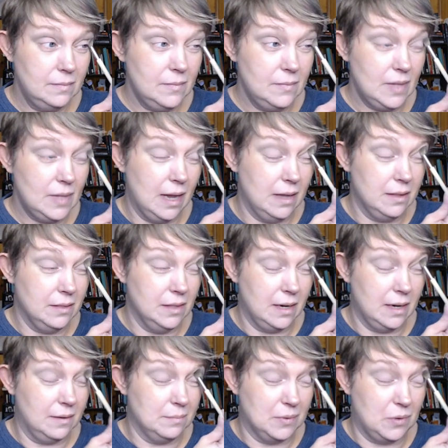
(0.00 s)
then
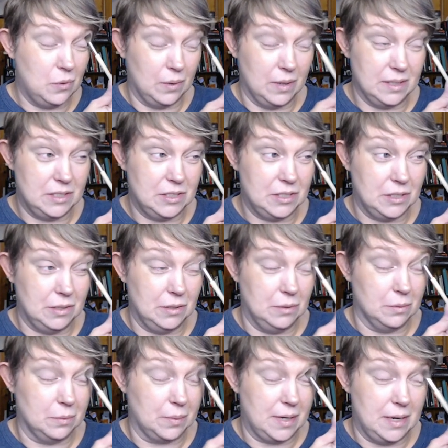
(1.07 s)
I'm going to
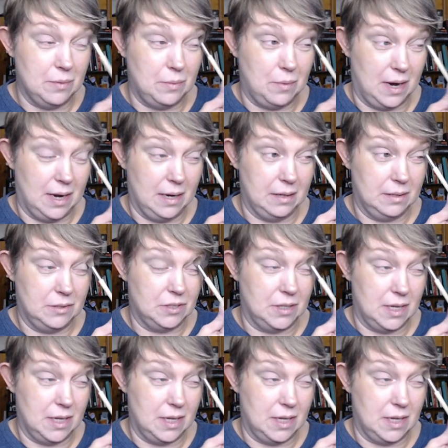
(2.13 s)
rewatch the